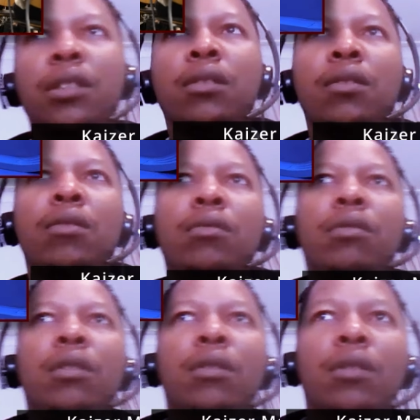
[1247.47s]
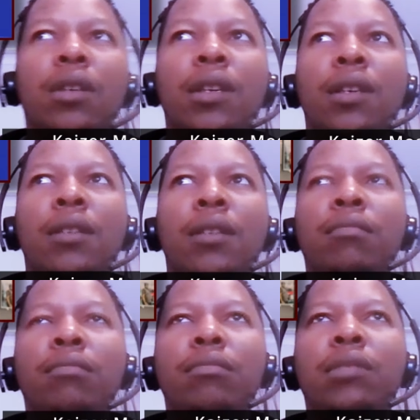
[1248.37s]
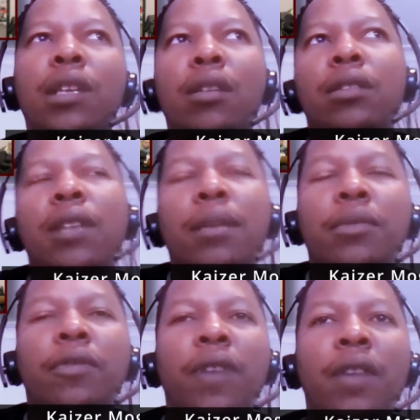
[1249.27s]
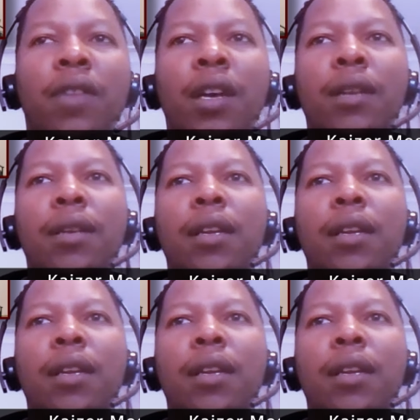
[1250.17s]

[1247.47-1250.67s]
So, you know, take your time to find that.